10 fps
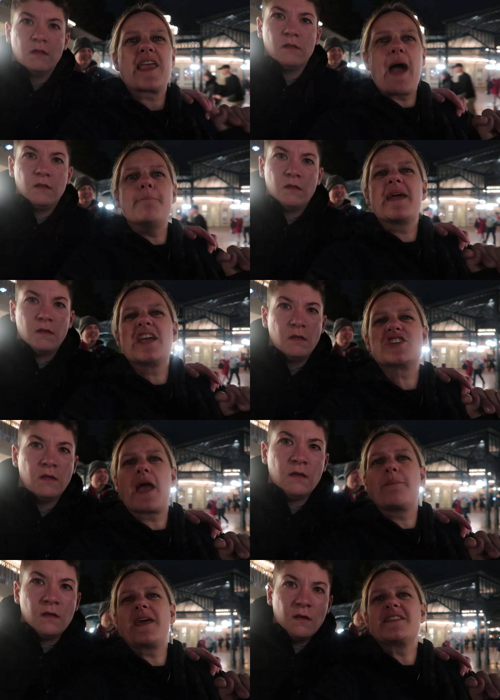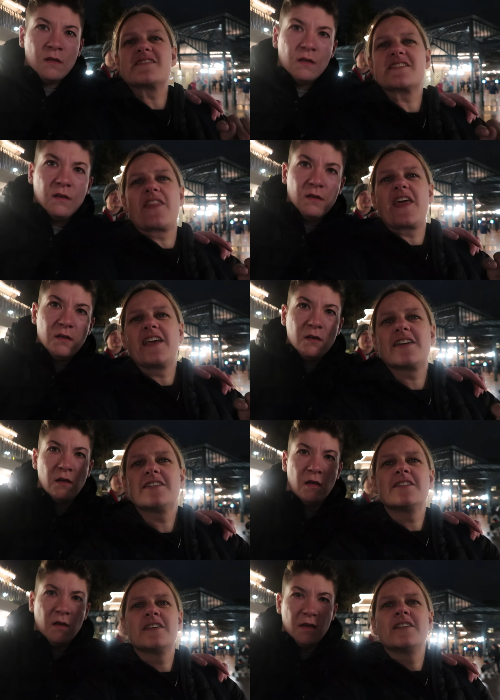Speaker 1: and get Mickey-shaped pizzas, I think.
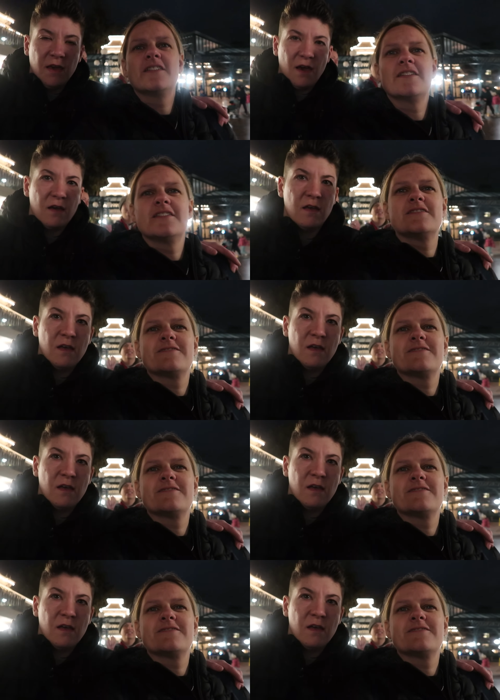Yeah.